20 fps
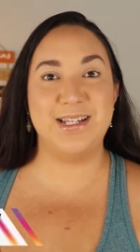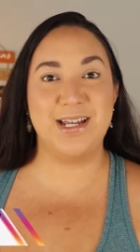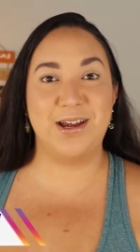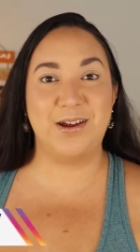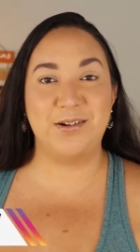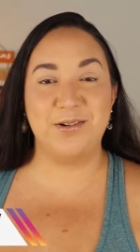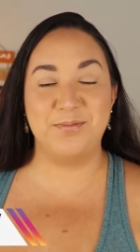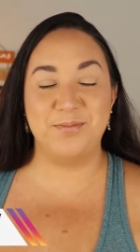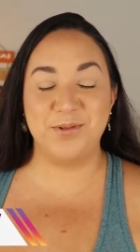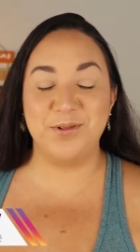
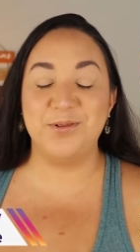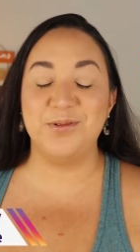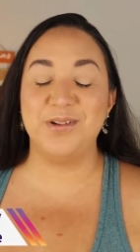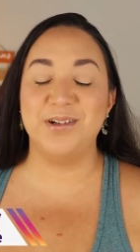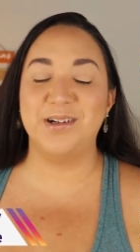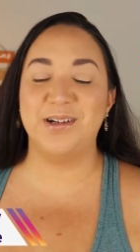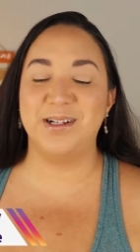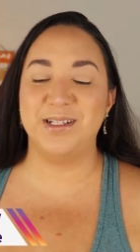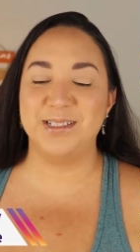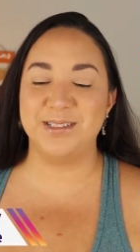Terra Moon
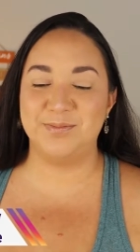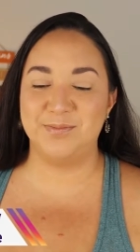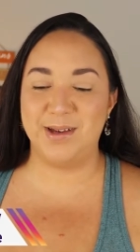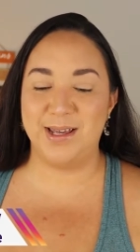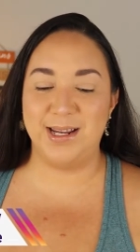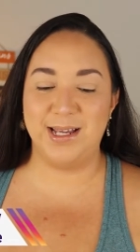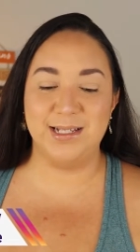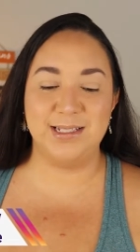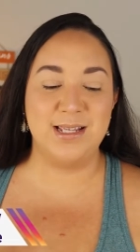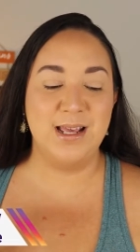
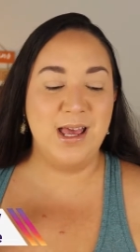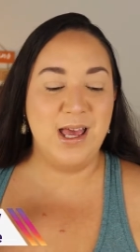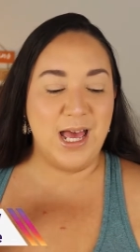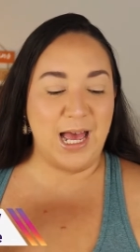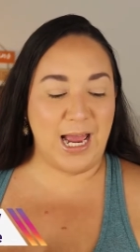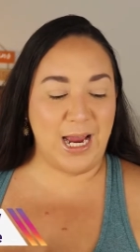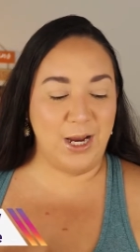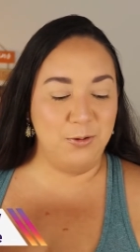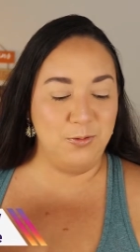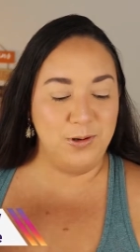Cosmetics.
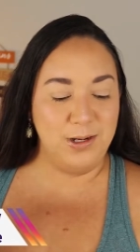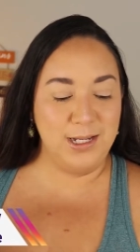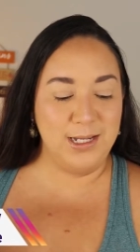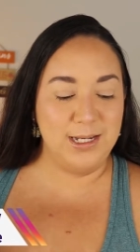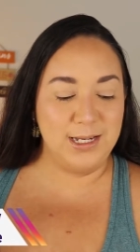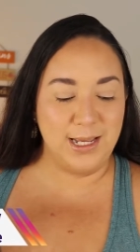I really